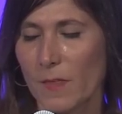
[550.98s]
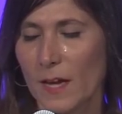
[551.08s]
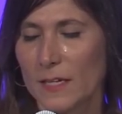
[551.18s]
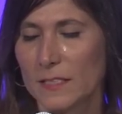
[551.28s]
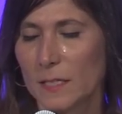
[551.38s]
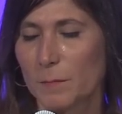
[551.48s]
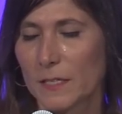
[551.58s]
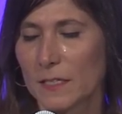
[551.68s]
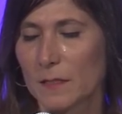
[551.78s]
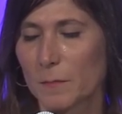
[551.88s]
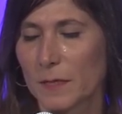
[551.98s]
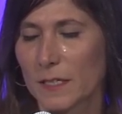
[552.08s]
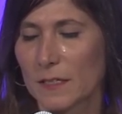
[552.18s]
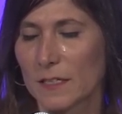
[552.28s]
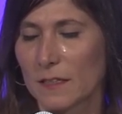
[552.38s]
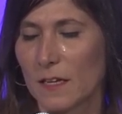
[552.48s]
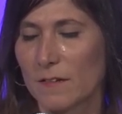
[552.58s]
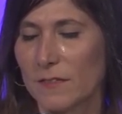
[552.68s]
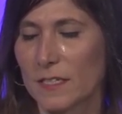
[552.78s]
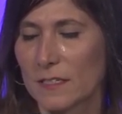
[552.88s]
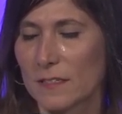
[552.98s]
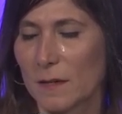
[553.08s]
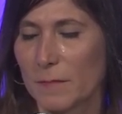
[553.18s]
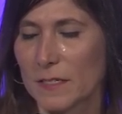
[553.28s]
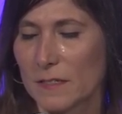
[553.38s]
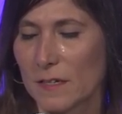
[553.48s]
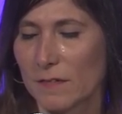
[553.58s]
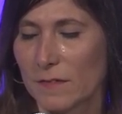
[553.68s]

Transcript: I deeply and completely love and accept myself.